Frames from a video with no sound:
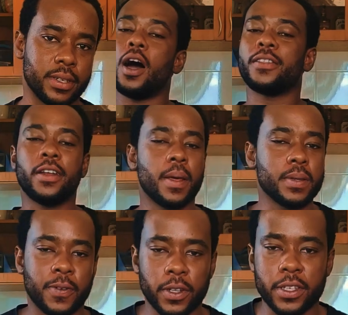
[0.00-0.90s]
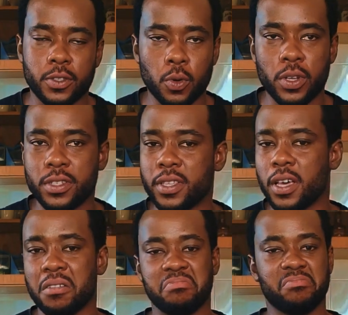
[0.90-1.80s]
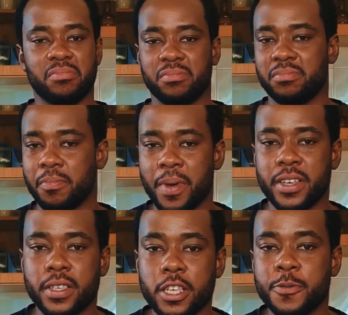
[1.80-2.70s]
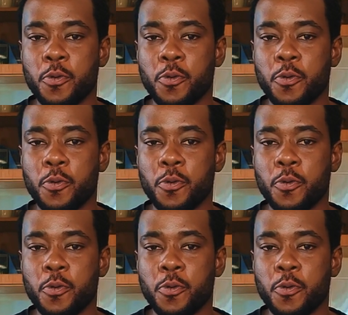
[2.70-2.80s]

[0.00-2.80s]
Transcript: So other names for this tool is the mixing